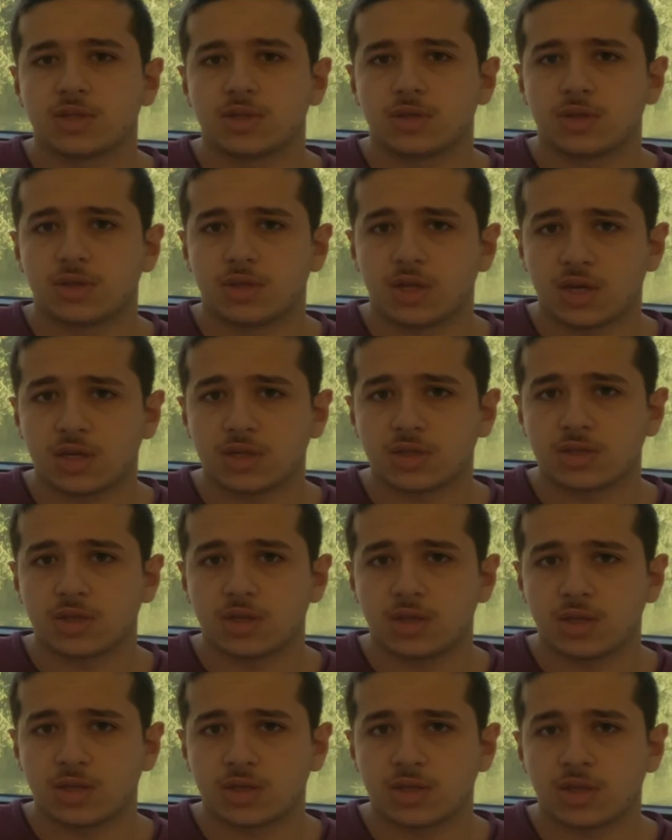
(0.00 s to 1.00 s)
Does
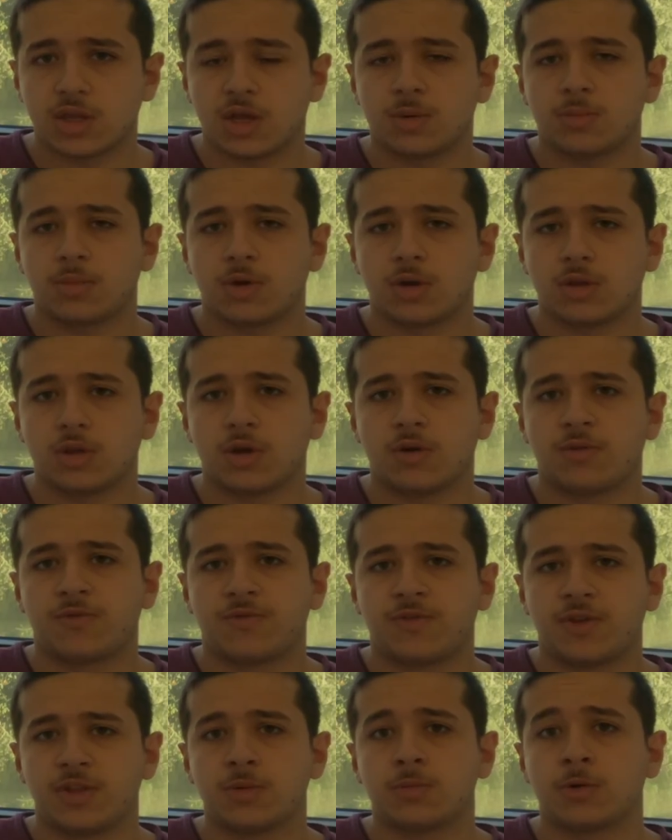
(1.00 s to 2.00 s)
Islam allow
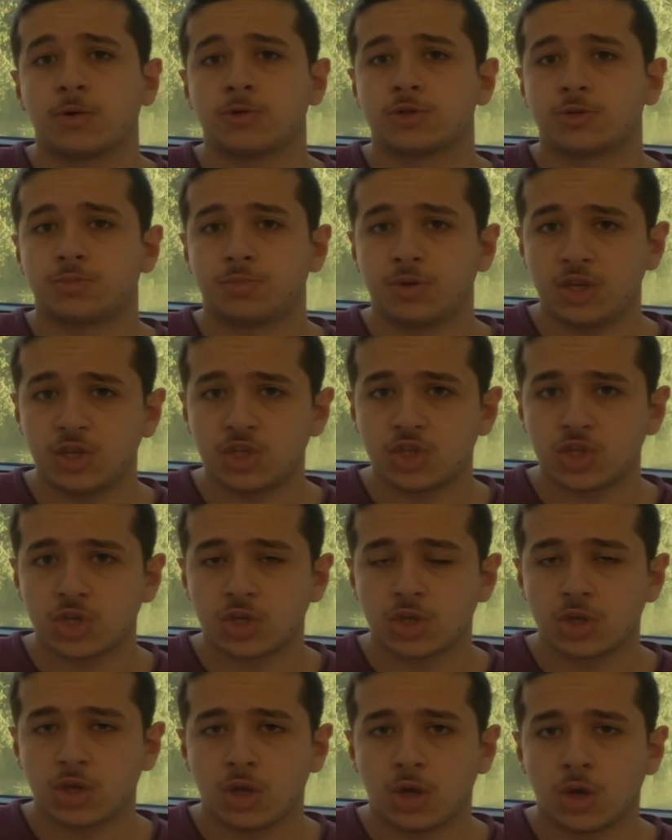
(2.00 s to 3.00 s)
freedom of speech,
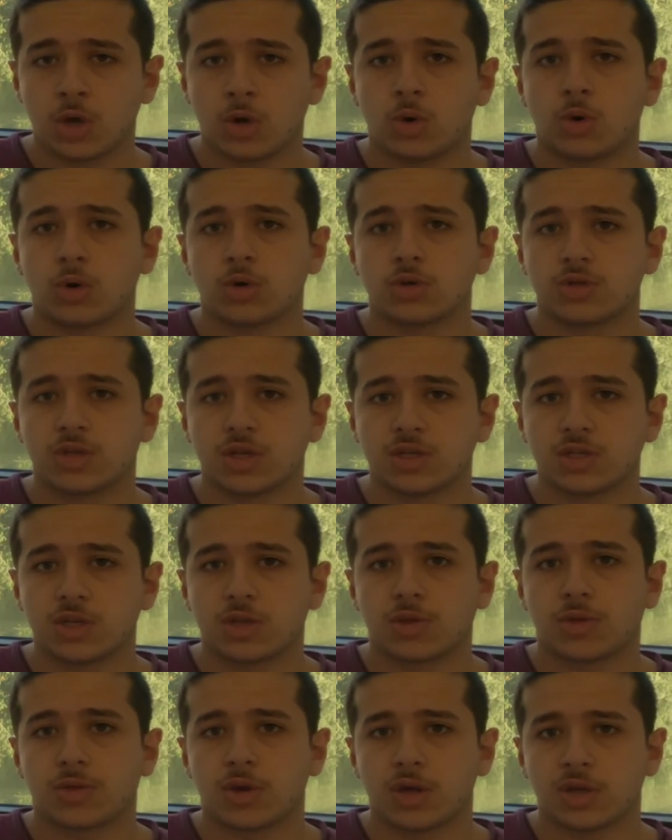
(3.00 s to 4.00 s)
or does
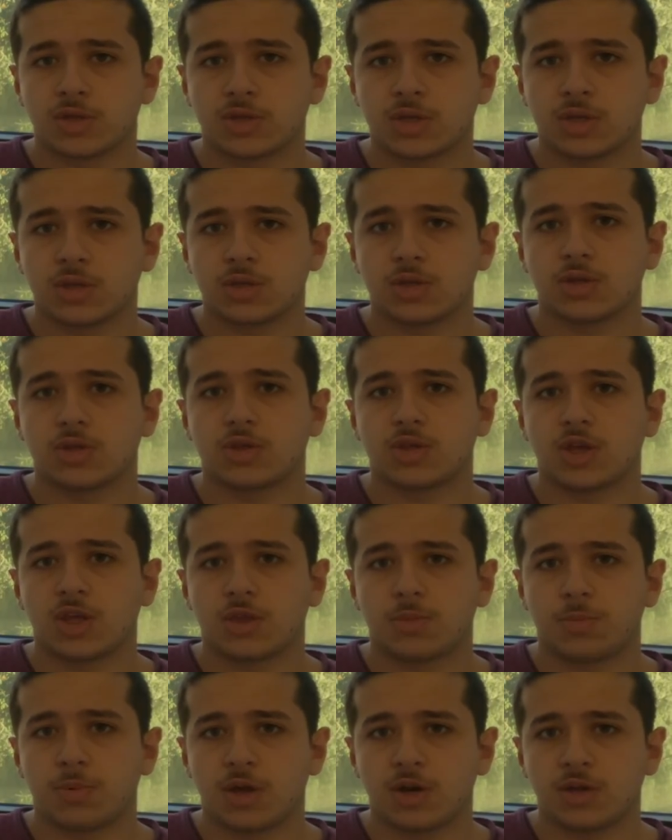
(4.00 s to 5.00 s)
it threaten the
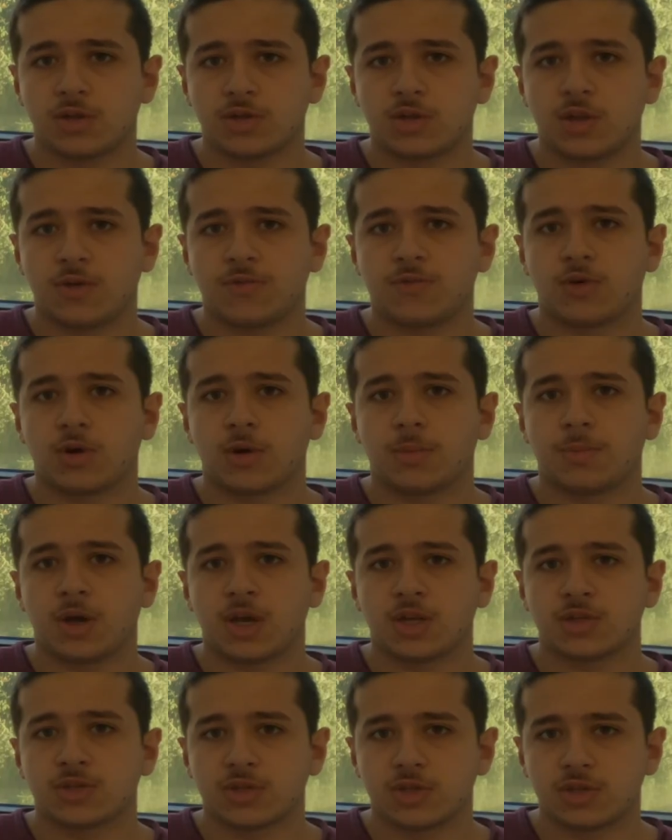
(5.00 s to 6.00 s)
death penalty for
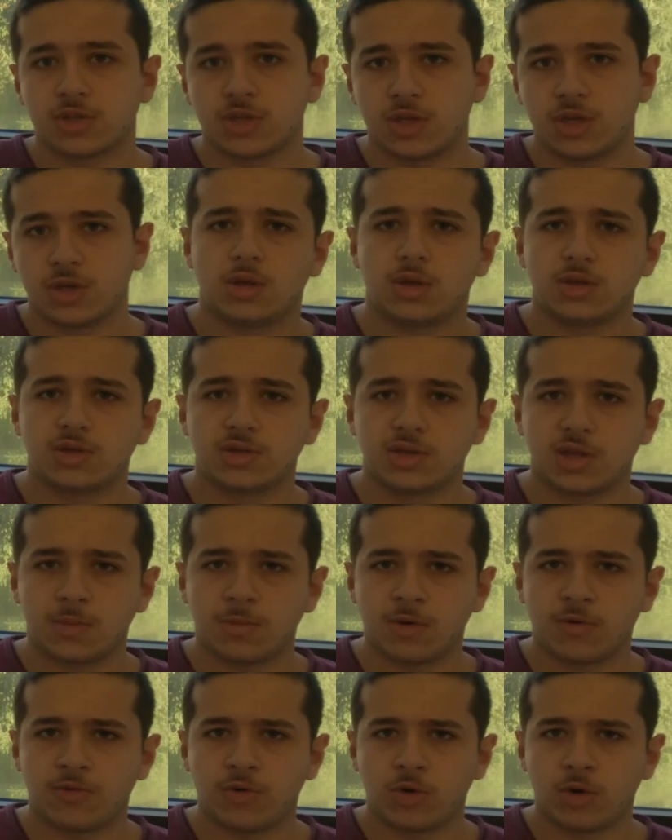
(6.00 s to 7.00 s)
apostasy?
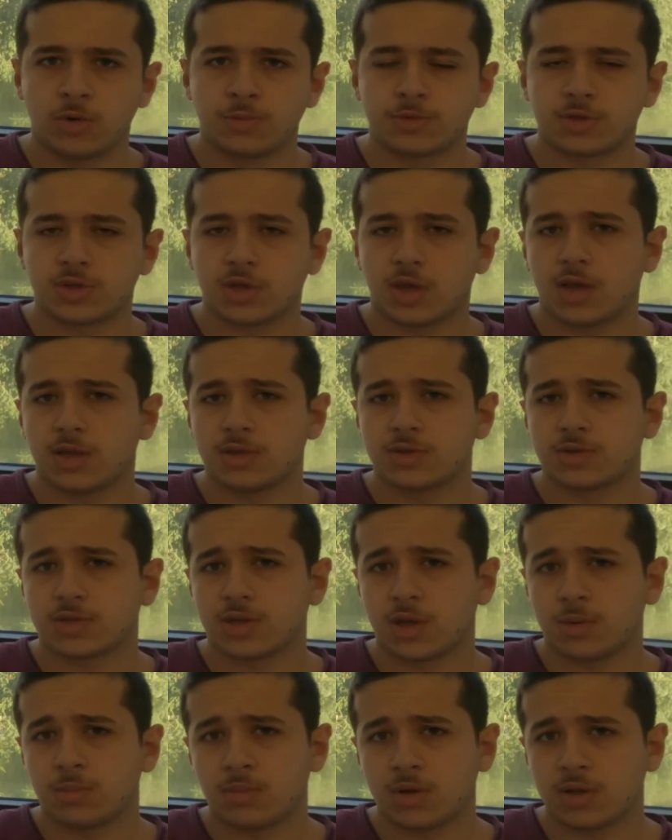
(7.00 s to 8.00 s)
Islamophobes and
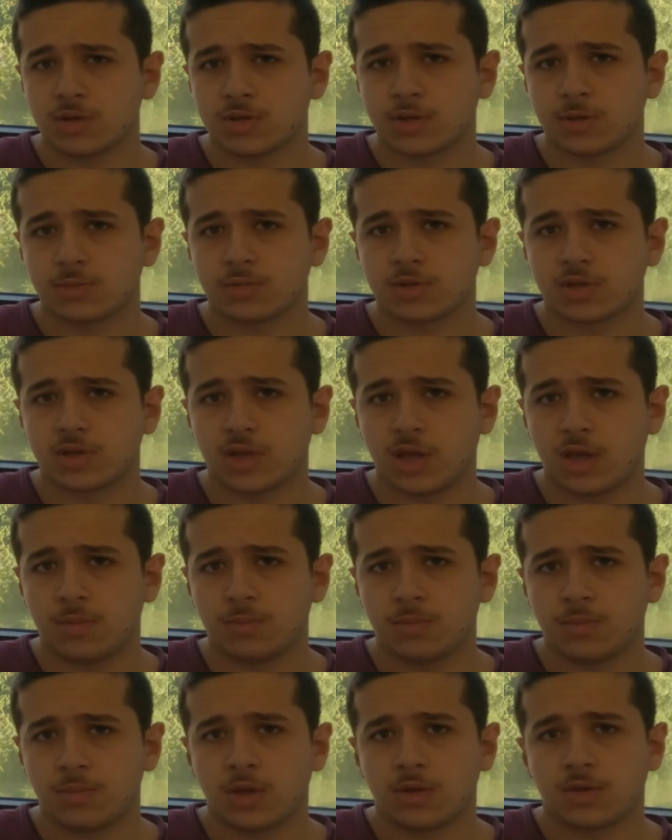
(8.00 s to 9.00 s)
some Muslims
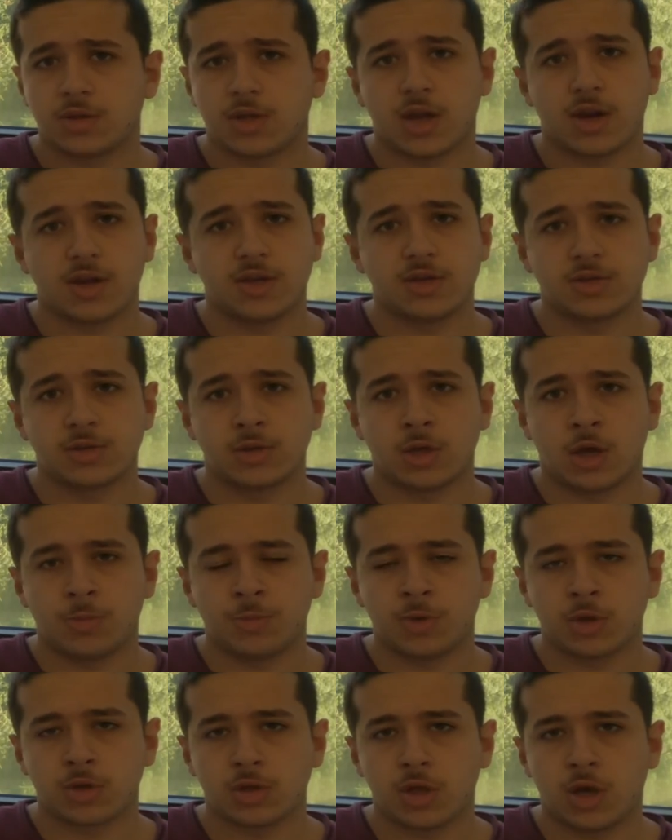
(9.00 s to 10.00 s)
claim that
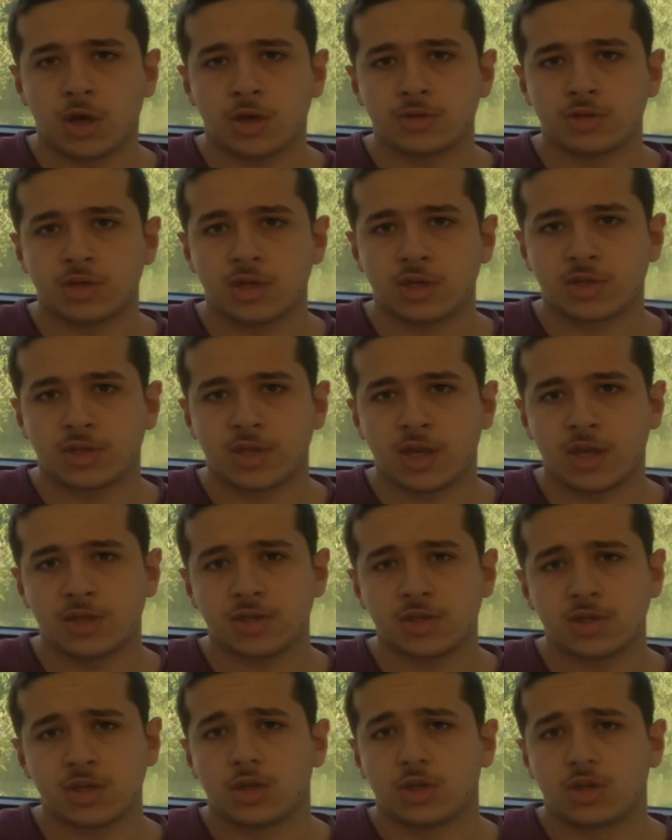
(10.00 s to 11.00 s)
Islamic law
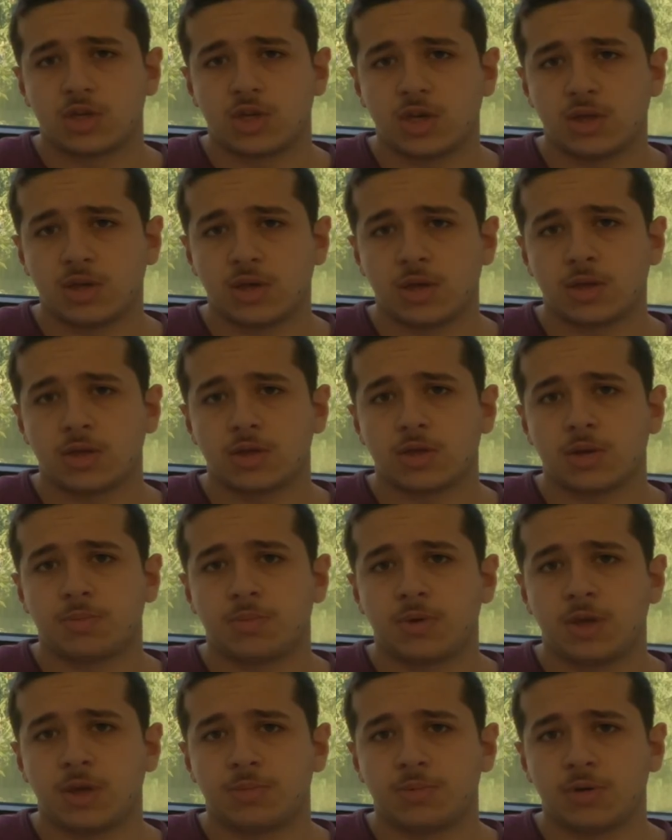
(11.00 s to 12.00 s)
dictates killing the
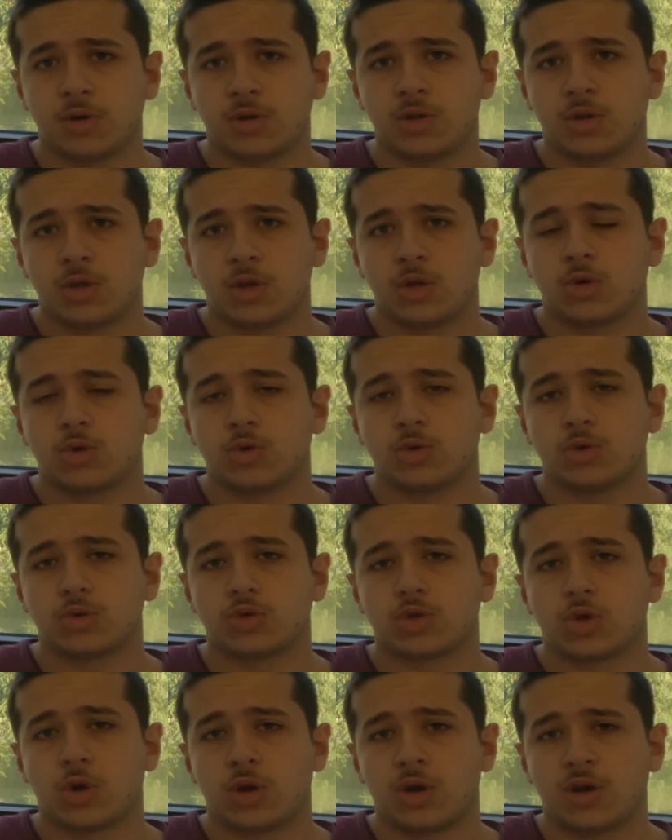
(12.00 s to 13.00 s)
people who
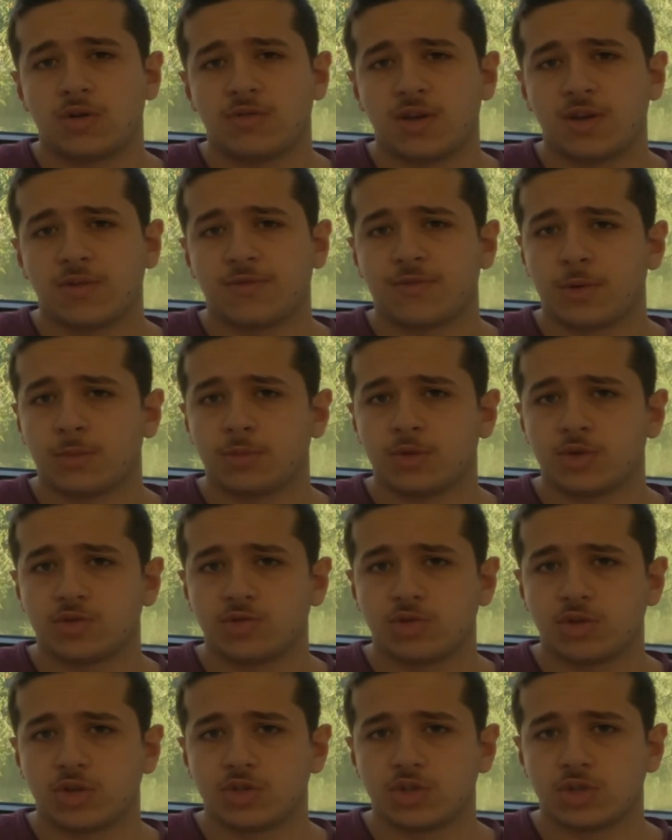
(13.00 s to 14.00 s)
turn away from the
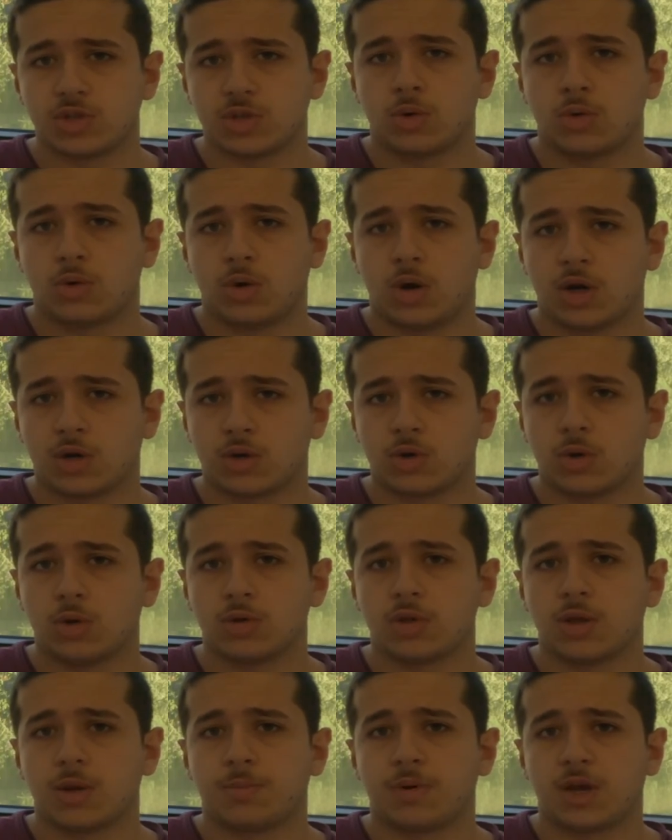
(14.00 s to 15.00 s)
religion, who are
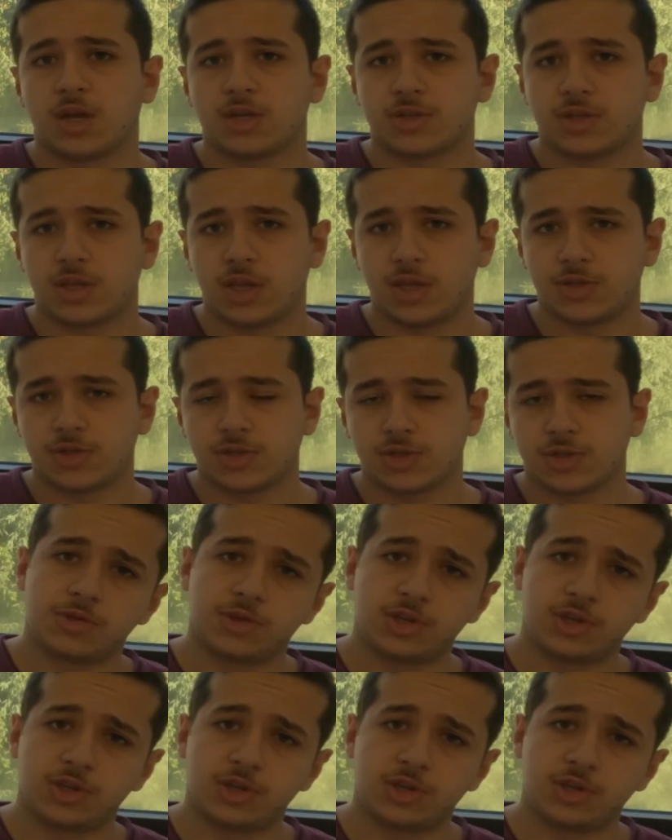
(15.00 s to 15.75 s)
called apostates.